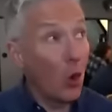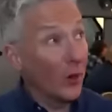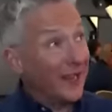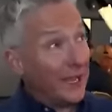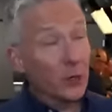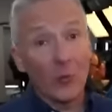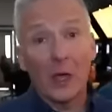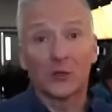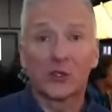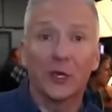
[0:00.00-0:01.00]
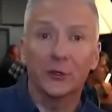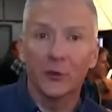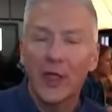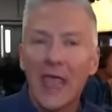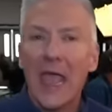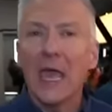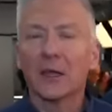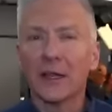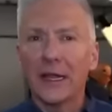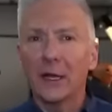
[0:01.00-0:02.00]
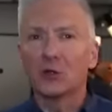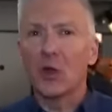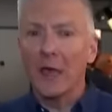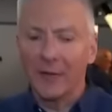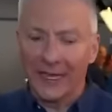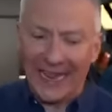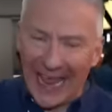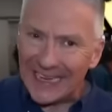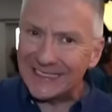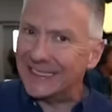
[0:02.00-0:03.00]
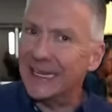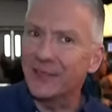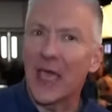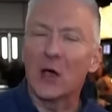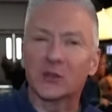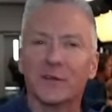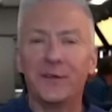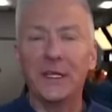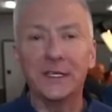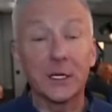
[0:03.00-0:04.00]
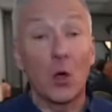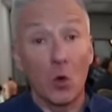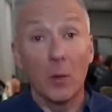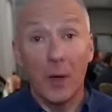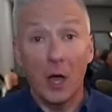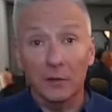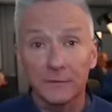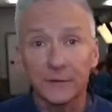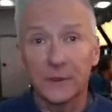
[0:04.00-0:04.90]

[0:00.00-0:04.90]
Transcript: or an en route center, handling air traffic at 18,000 feet or above.